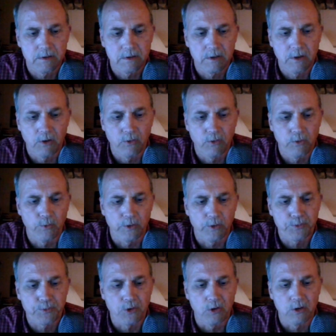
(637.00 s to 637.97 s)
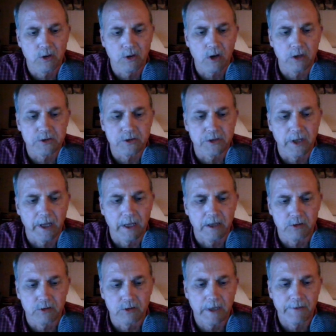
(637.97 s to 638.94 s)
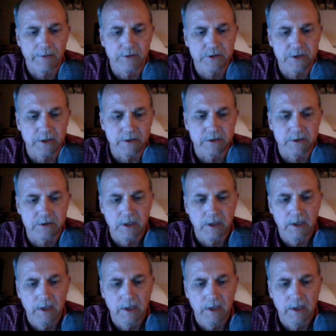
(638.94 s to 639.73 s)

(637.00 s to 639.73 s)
go with protocol today, or ever since